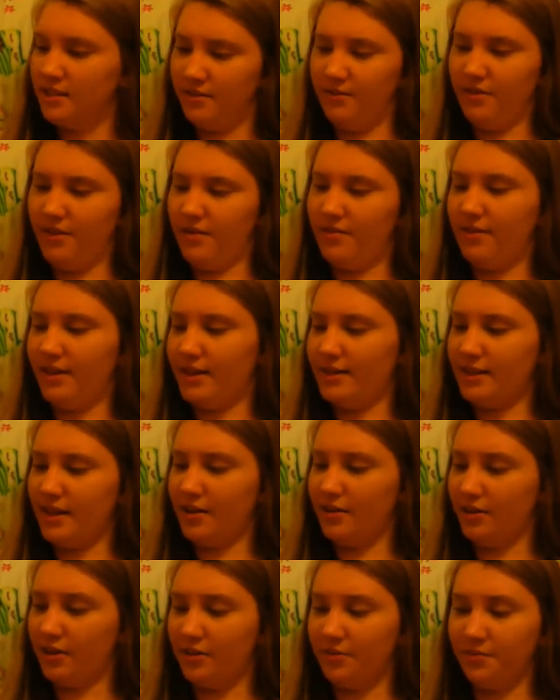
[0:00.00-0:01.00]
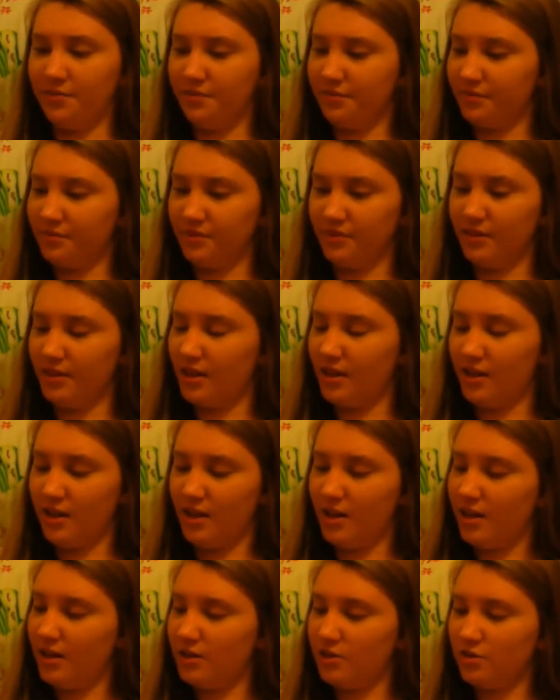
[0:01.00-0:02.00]
of that era.
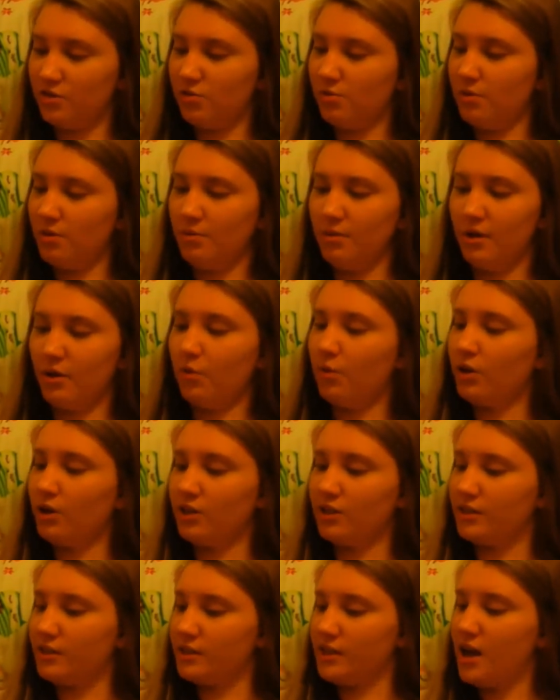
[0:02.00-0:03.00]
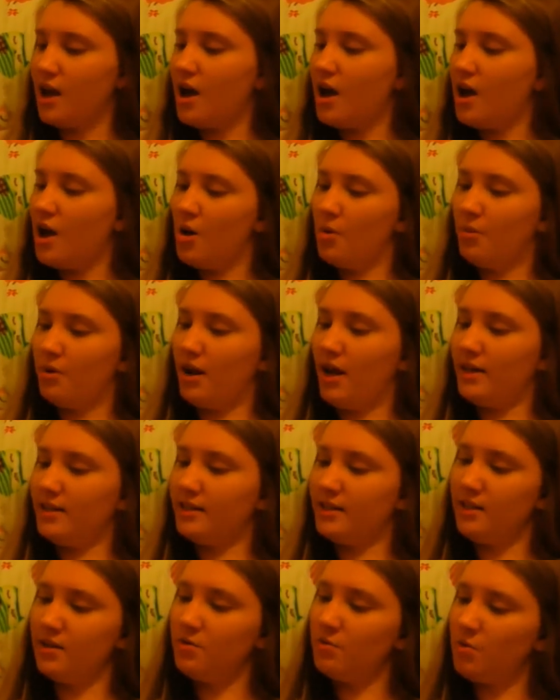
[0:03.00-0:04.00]
Too many big words. But I
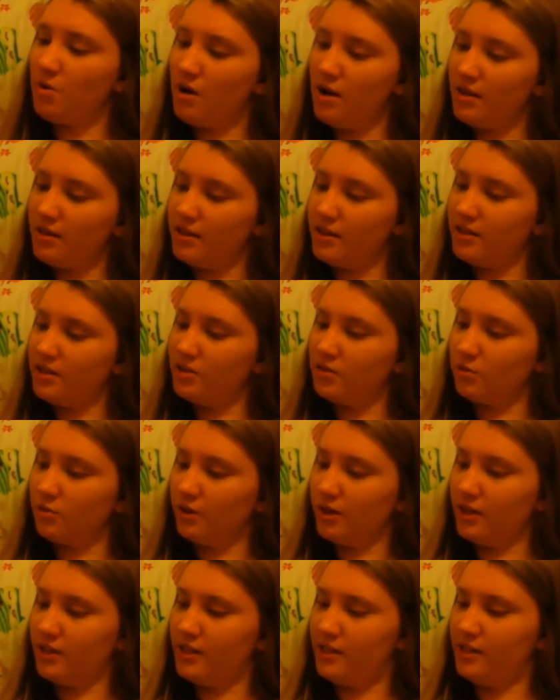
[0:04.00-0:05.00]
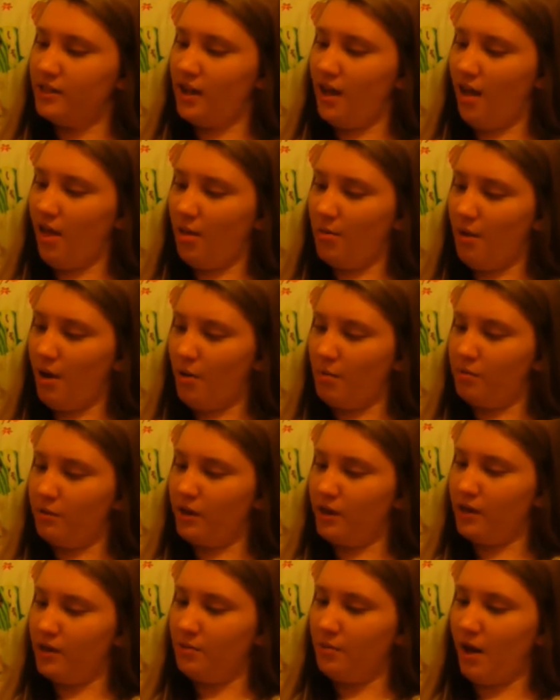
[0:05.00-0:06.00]
didn't want this story to tell about
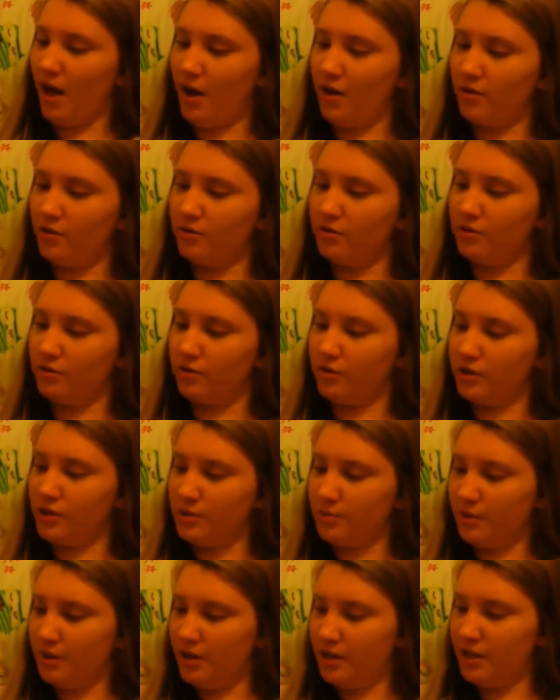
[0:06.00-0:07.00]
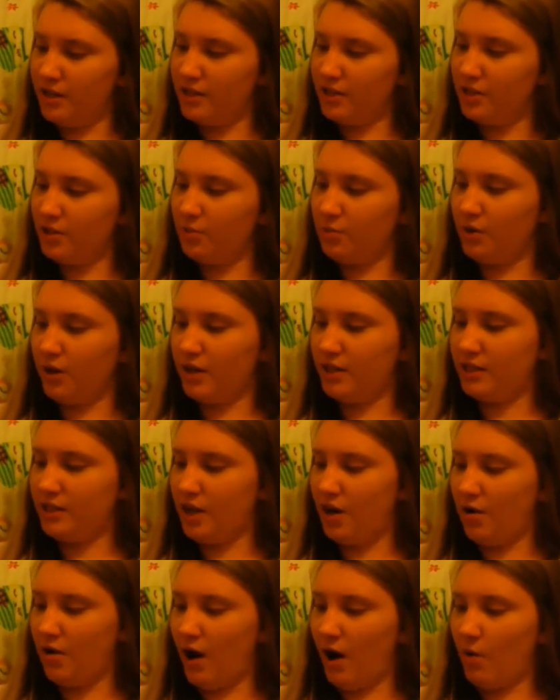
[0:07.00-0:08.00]
bloody battles or spitting into bread
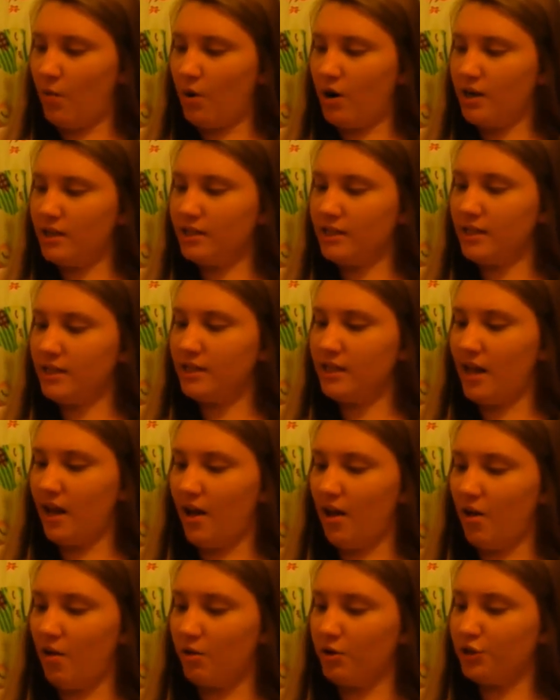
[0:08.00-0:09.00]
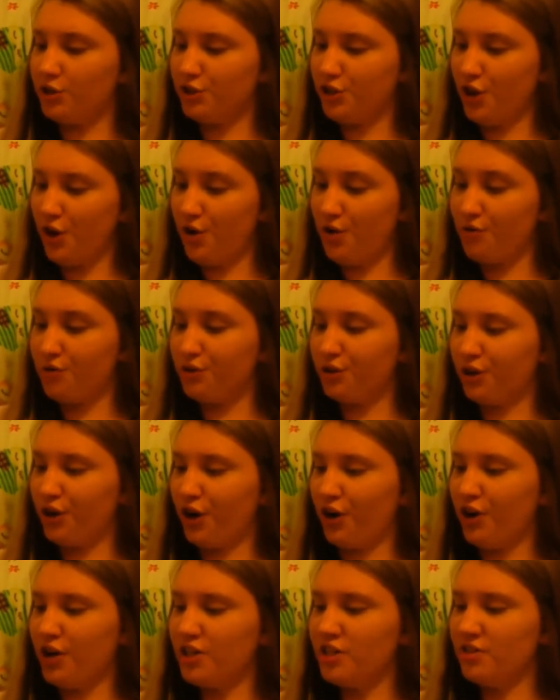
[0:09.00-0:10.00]
dough. I wanted to tell or show the
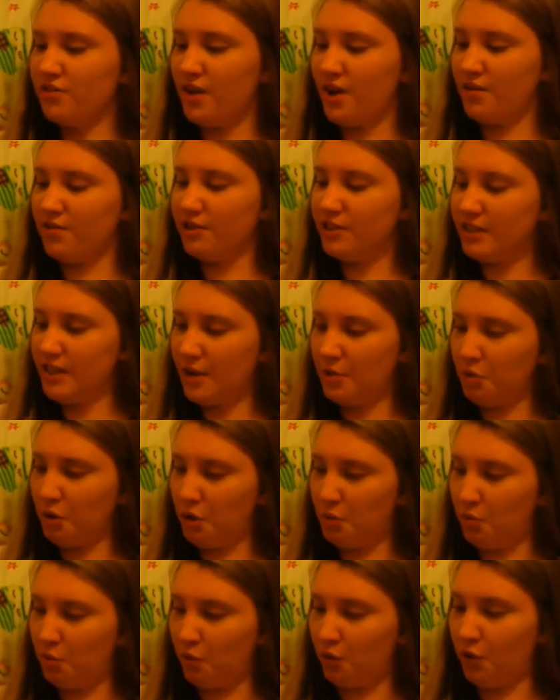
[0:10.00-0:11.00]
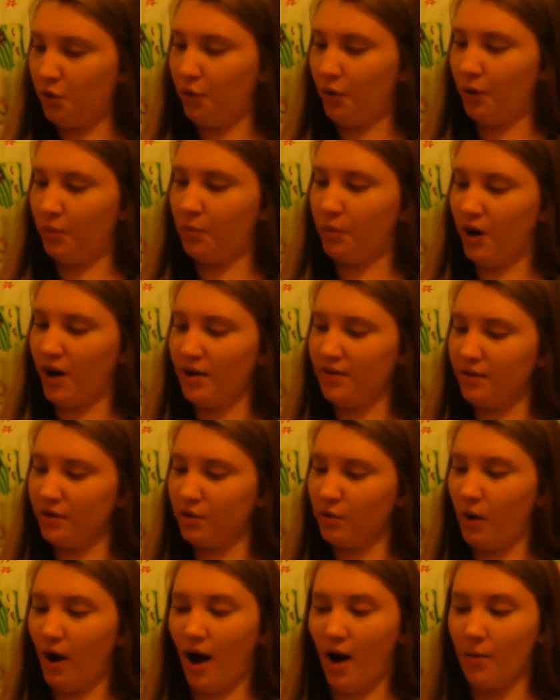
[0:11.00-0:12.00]
courage of everyday people who are brave in
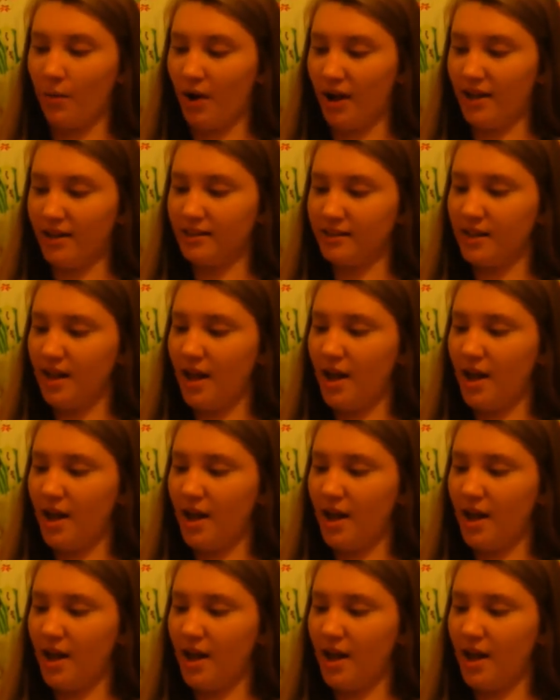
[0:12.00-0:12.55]
quiet ways.